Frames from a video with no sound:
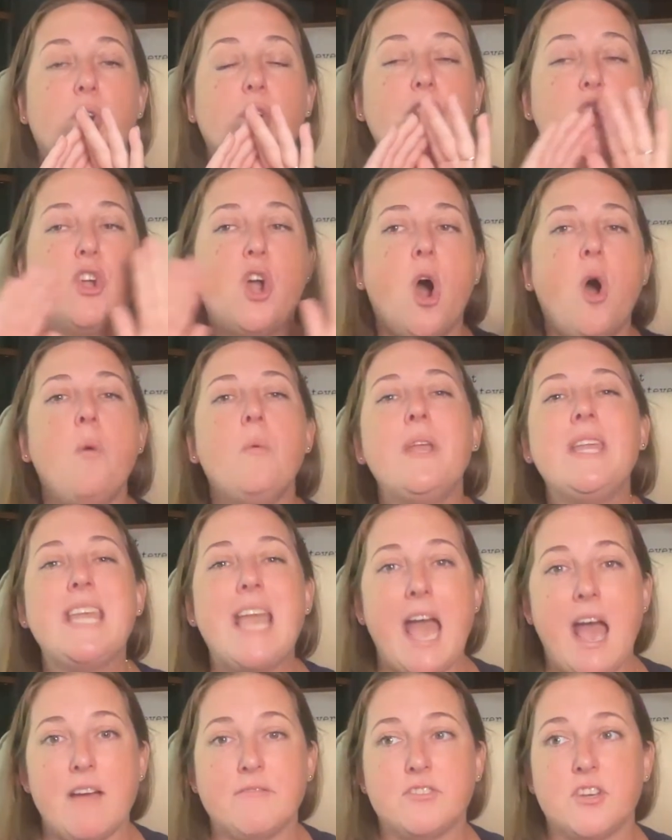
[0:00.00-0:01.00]
going
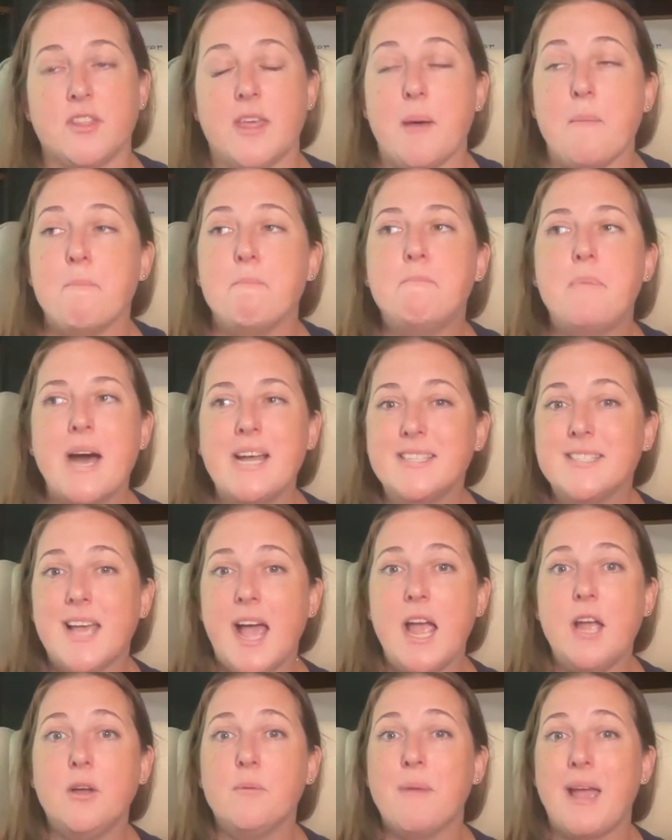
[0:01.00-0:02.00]
after them, but
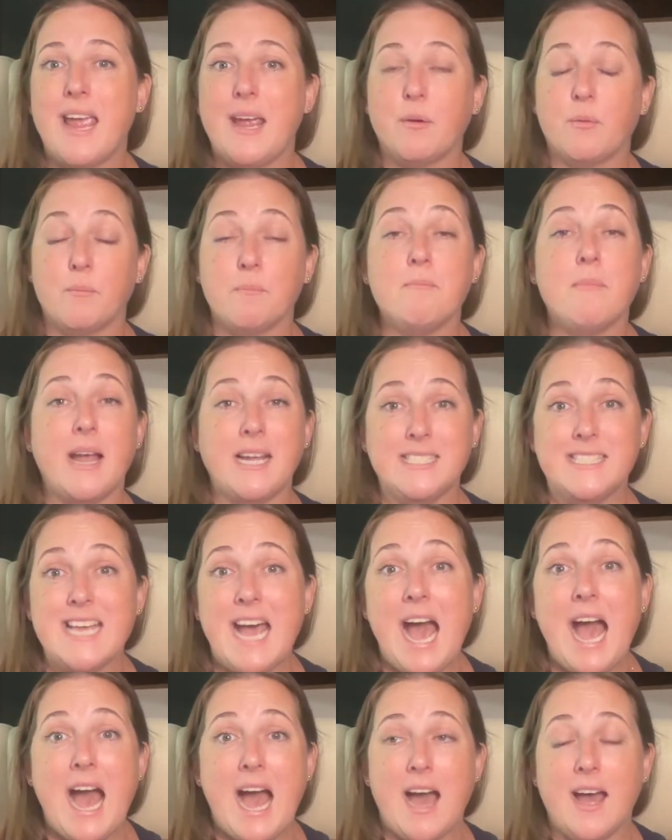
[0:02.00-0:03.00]
dial my
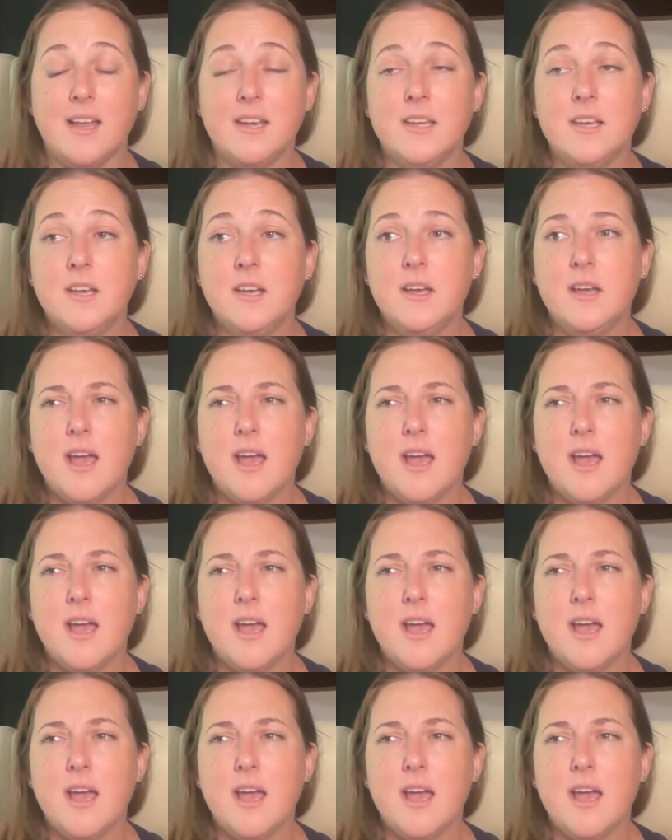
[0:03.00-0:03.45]
dad.